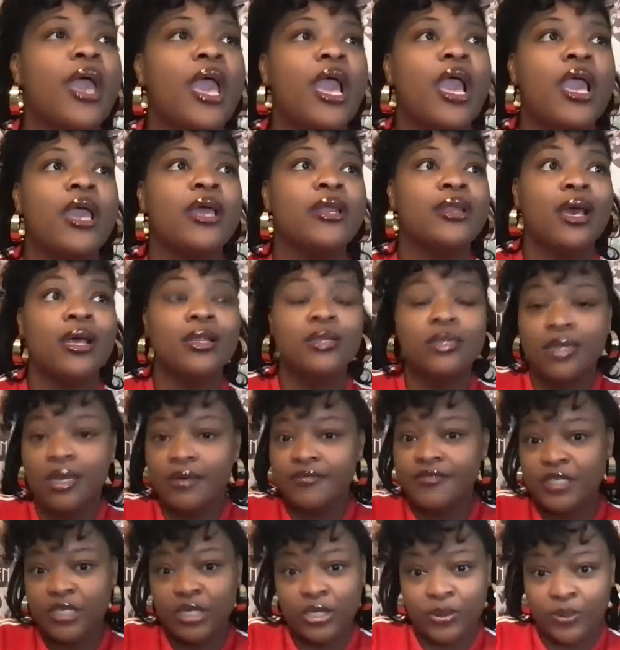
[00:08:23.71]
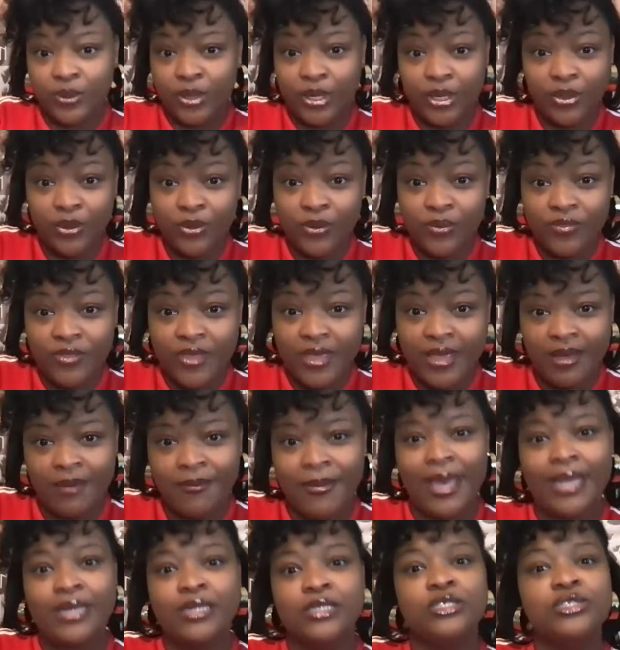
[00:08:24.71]
And I'd love to hear what you think
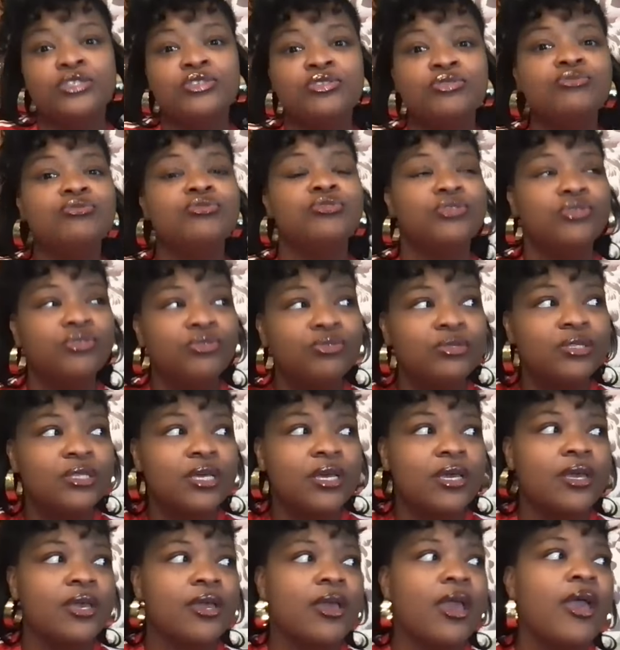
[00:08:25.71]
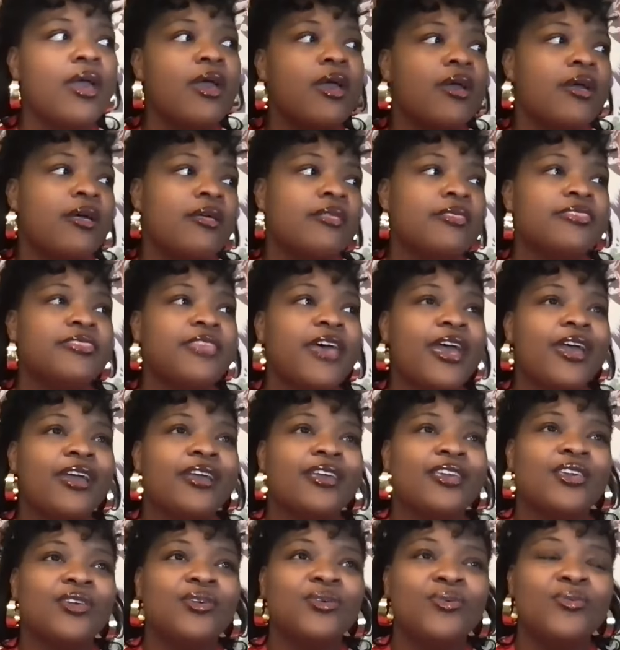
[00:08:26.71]
about it. Do you think that
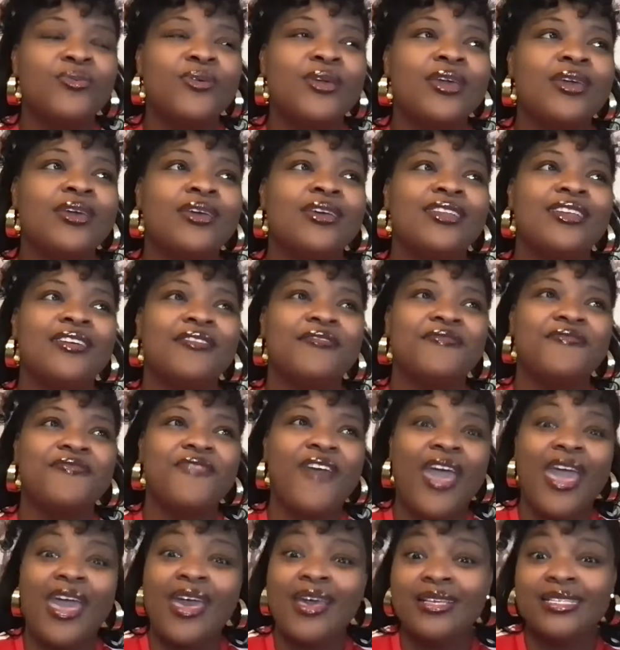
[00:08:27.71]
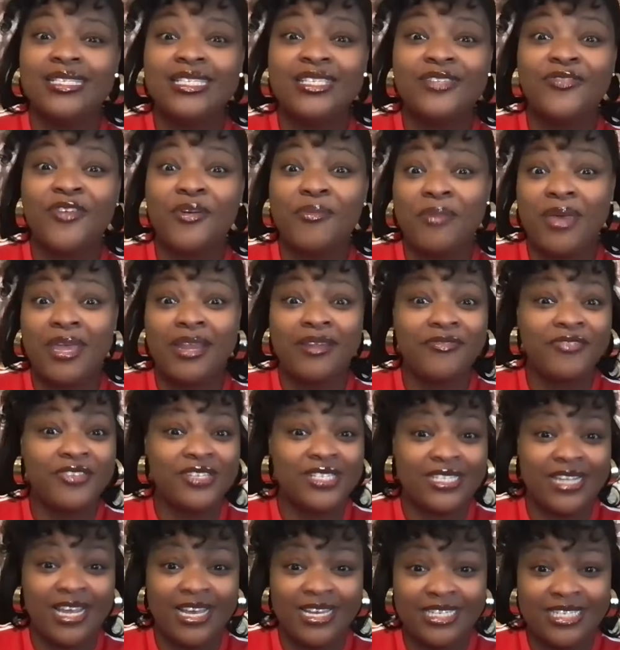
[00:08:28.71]
you can fast for
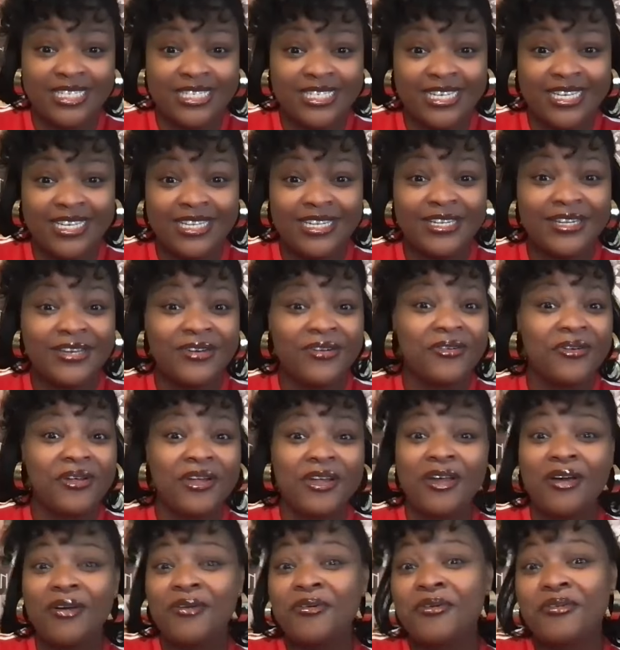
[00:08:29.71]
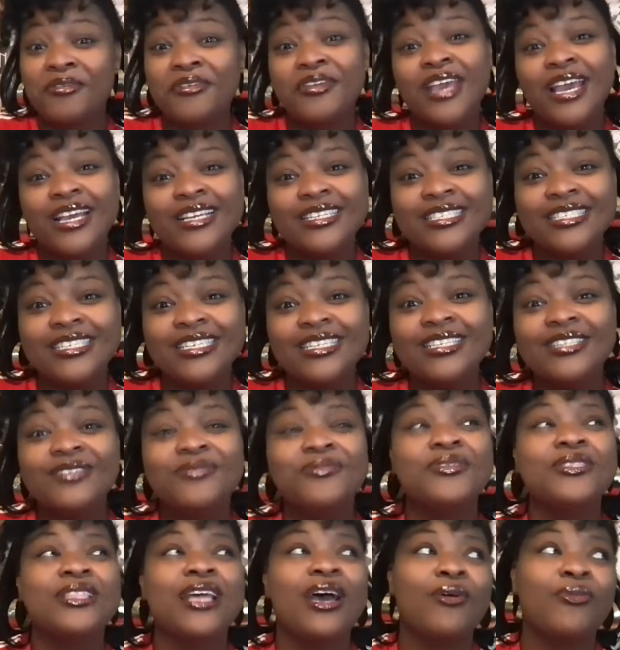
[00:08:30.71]
manifestation or co-creation
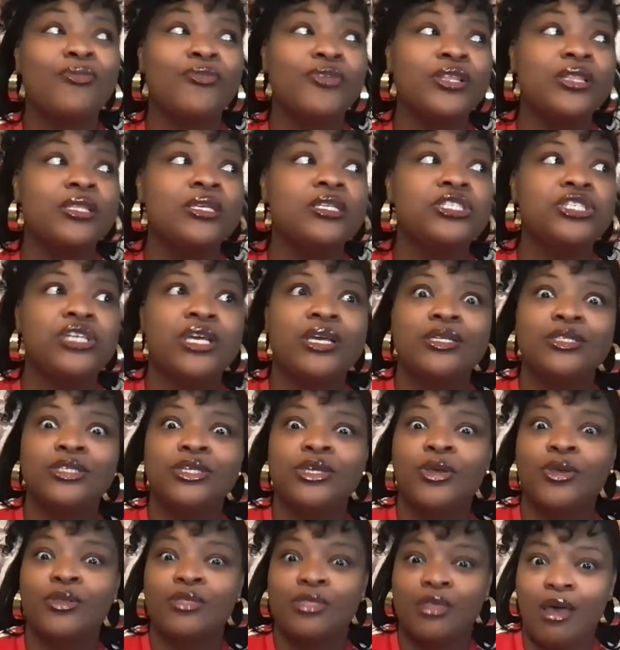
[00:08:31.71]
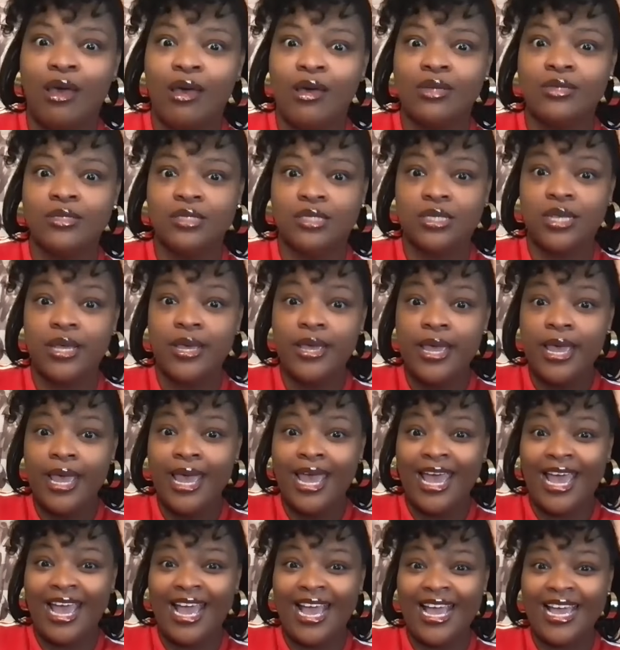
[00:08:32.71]
without really changing your thoughts
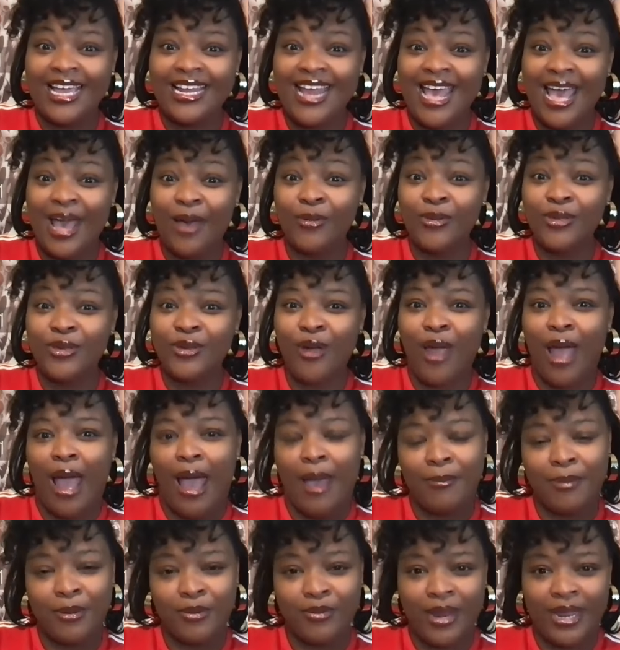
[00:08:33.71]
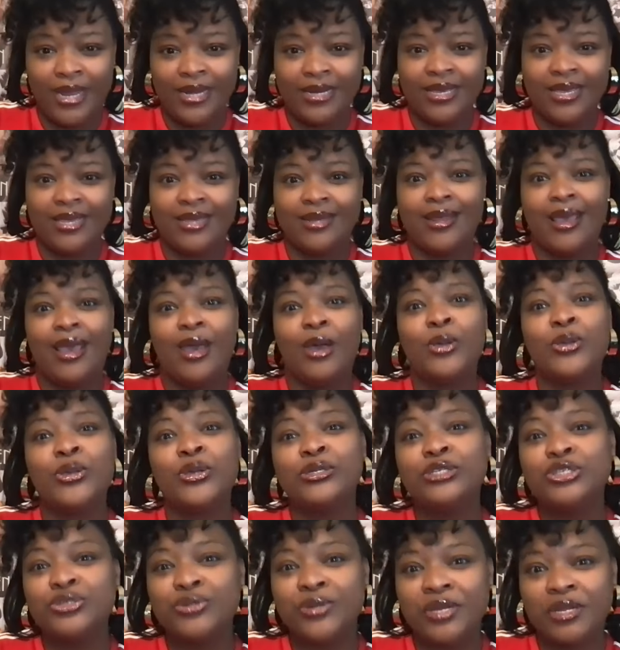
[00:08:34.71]
and how you're operating and how
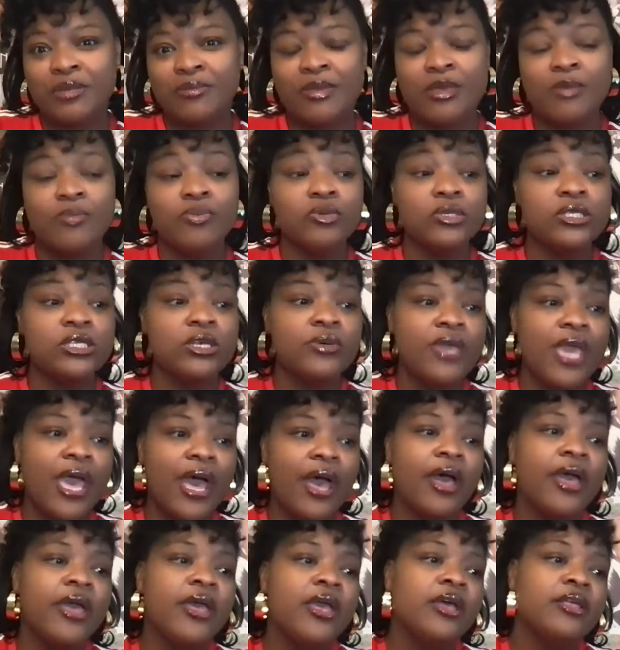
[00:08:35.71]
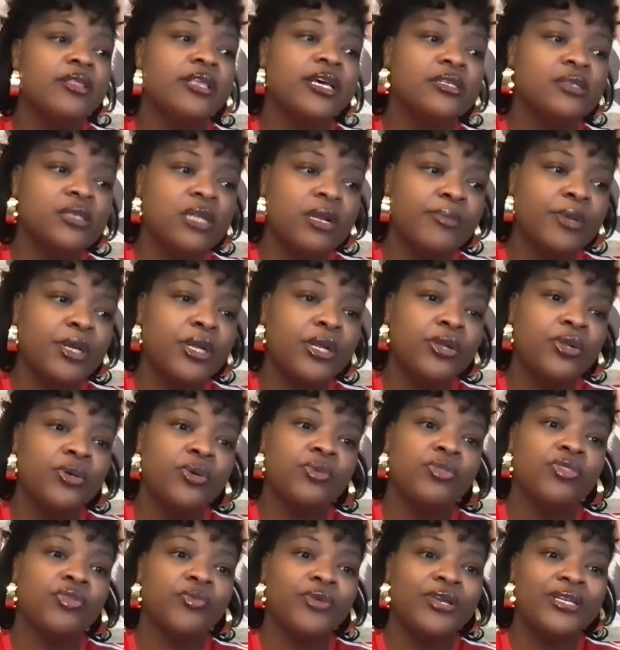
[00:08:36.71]
you're treating people? So yeah, that's what I'm going to
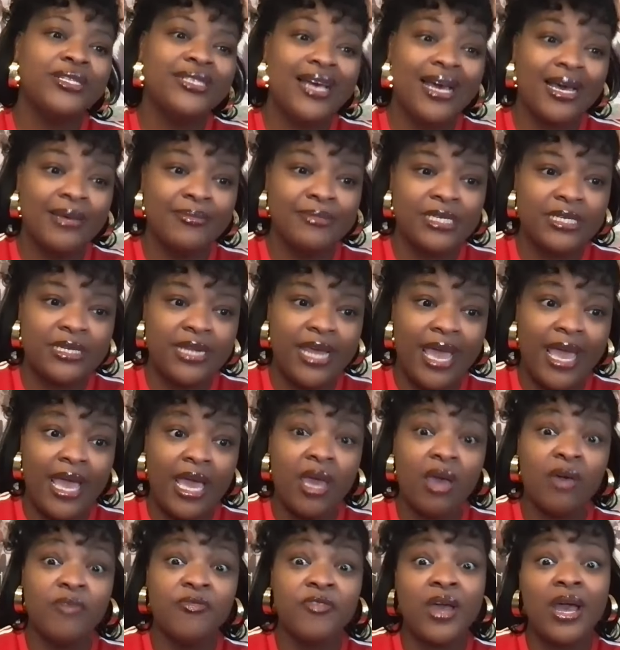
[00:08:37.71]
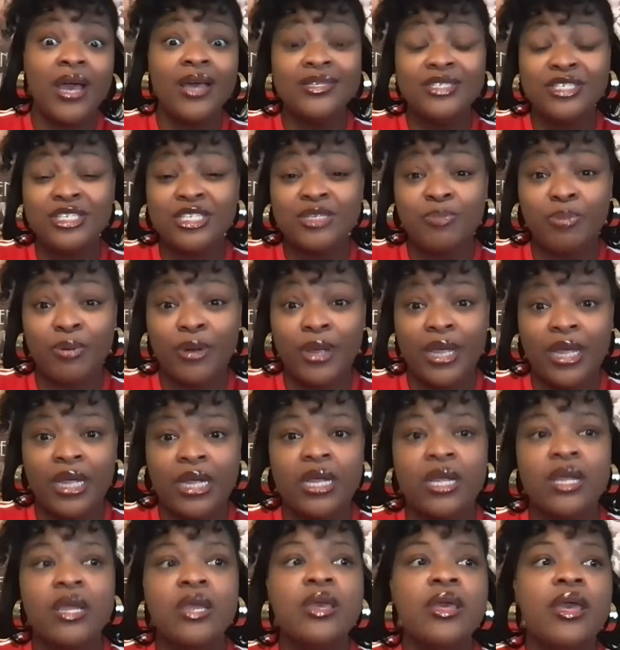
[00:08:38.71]
do, 3 times a day of conscious
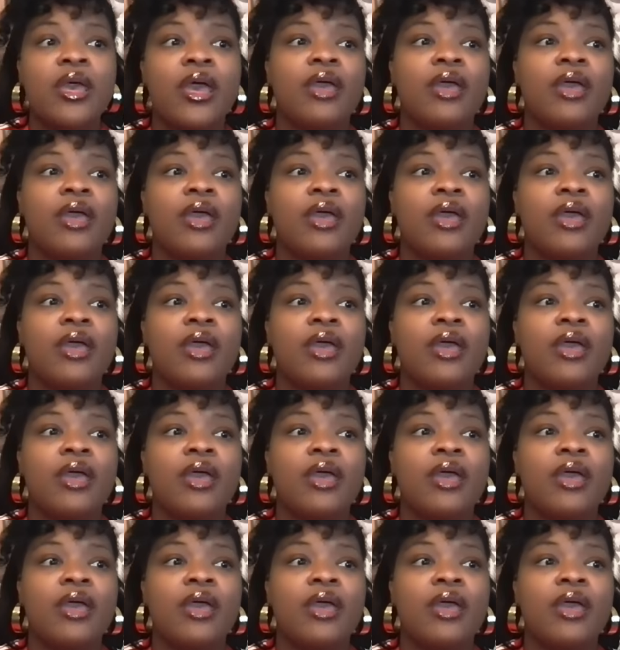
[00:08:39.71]
prayer.